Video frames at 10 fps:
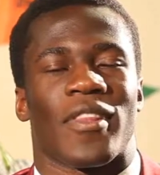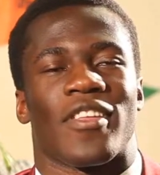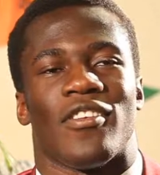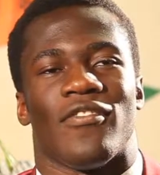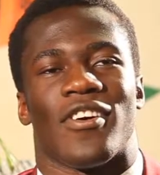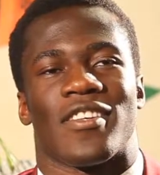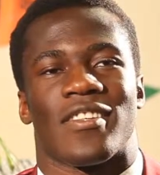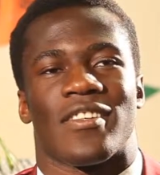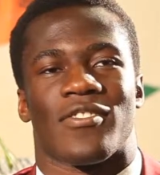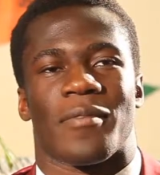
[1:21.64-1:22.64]

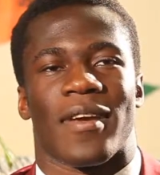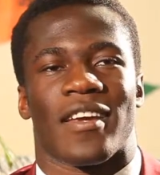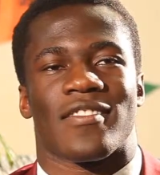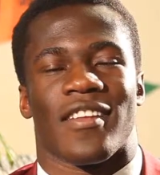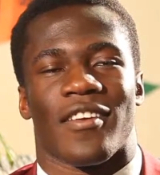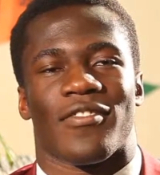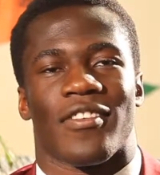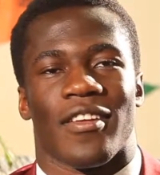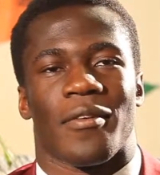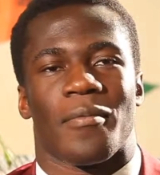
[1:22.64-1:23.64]
university, so it makes life
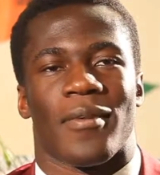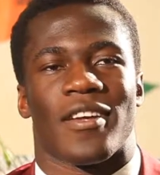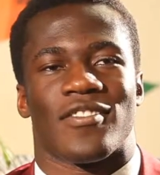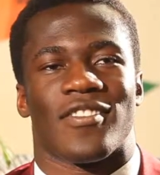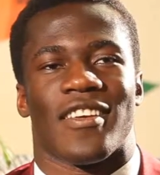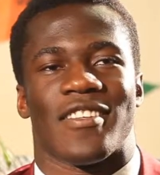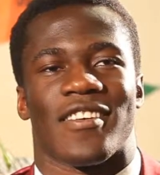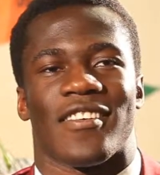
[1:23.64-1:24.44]
much easier.